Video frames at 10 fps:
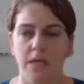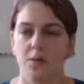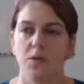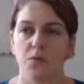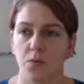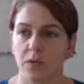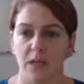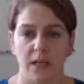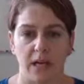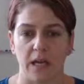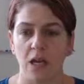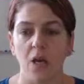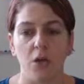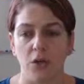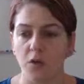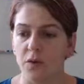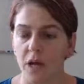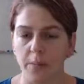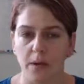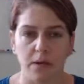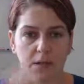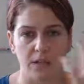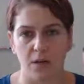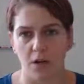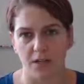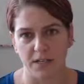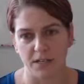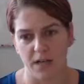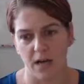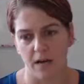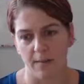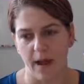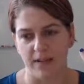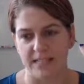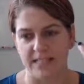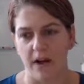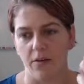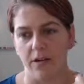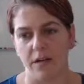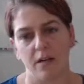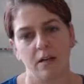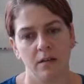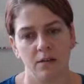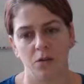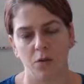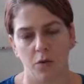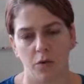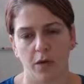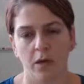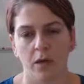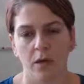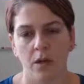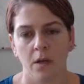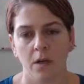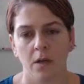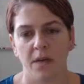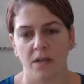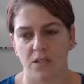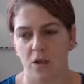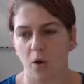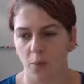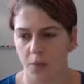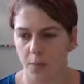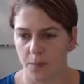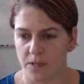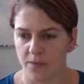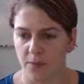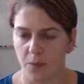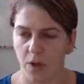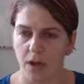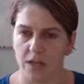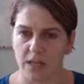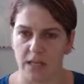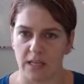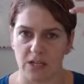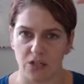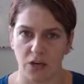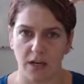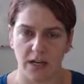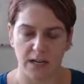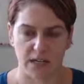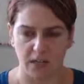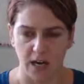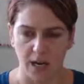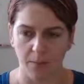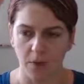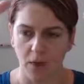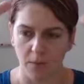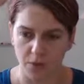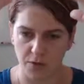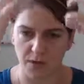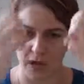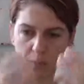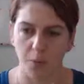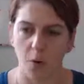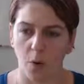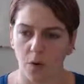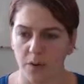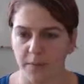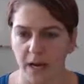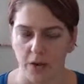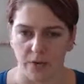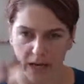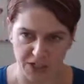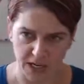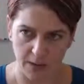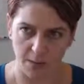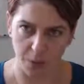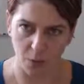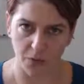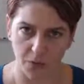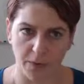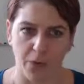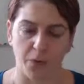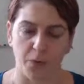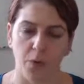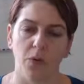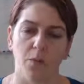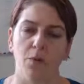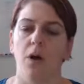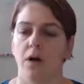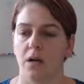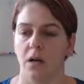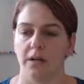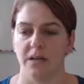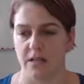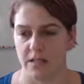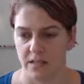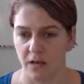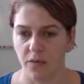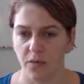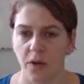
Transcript: And it was really like, you've got to build it. He called it have a downhill story, because the whole purpose of the blog is that they start in at the top, but you've got to pull them down. You've actually got to pull them through the blog content itself